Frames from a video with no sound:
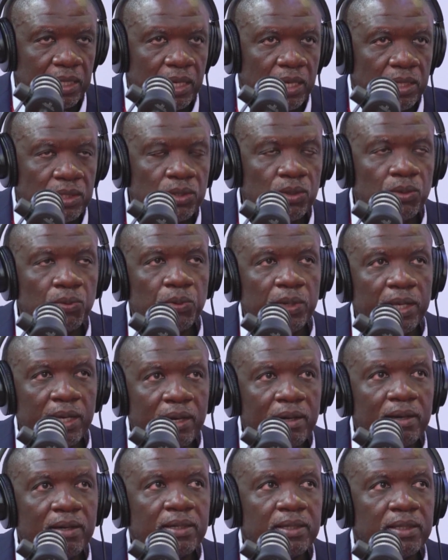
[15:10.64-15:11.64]
So we
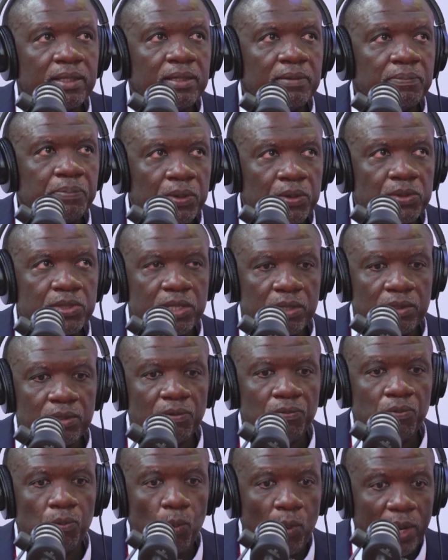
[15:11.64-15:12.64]
are in the process
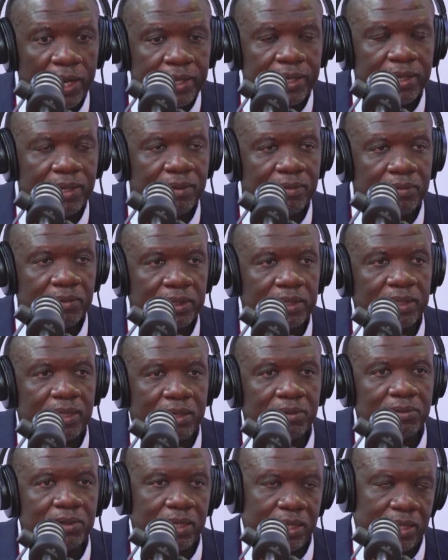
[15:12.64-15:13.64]
of working with
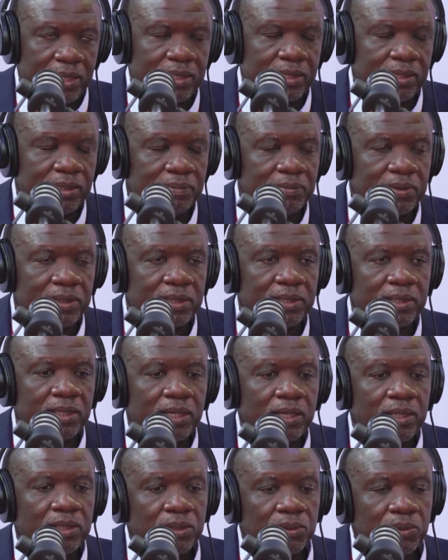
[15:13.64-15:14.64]
our customers
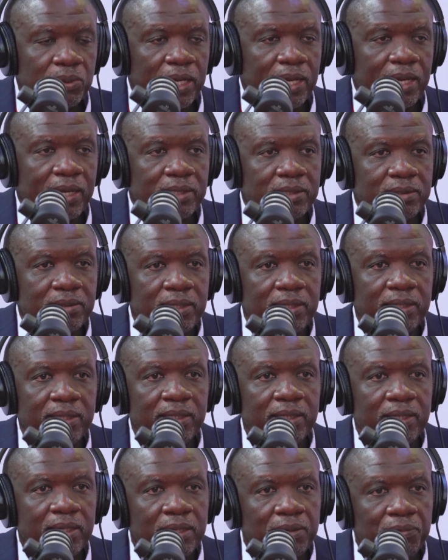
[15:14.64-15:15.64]
to
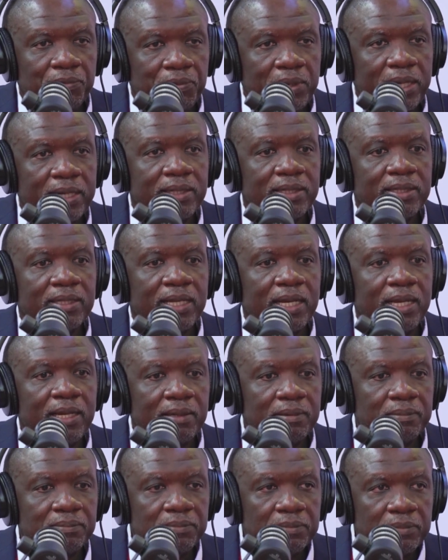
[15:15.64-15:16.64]
actually fund
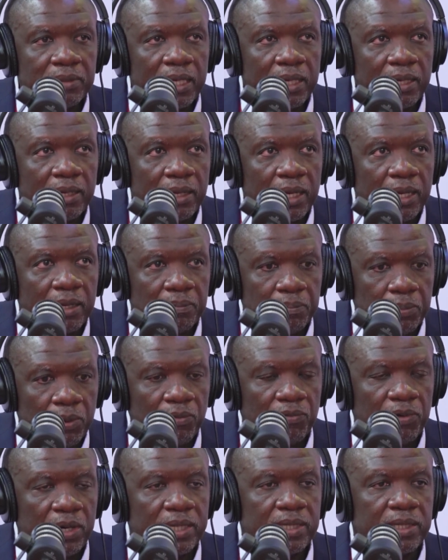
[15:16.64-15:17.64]
and
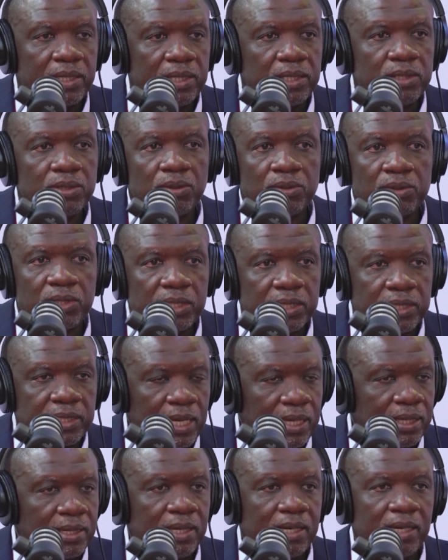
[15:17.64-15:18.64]
provide resources,
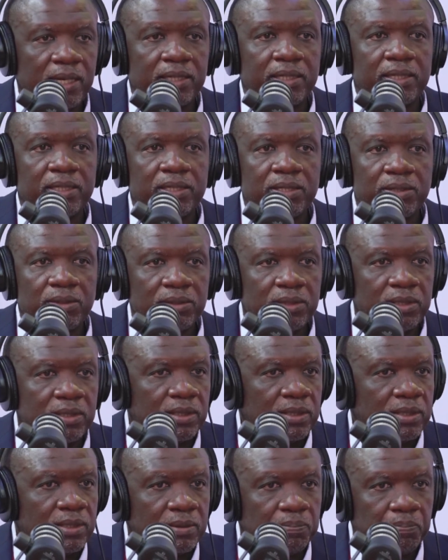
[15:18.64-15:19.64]
technical
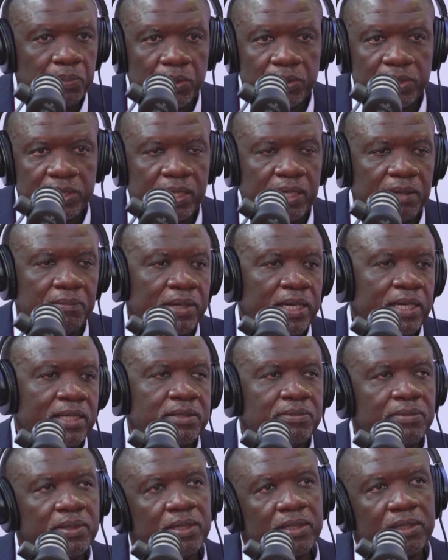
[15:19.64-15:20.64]
resources, project
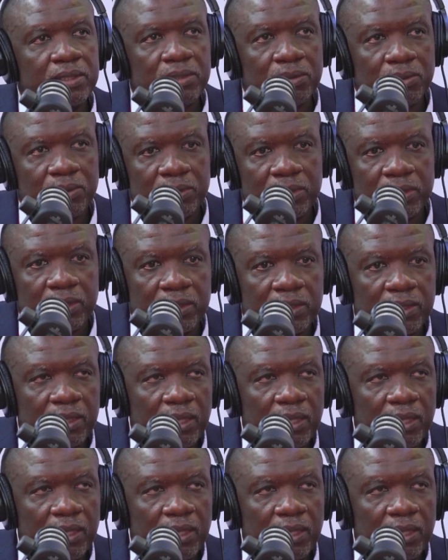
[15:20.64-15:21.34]
management resources,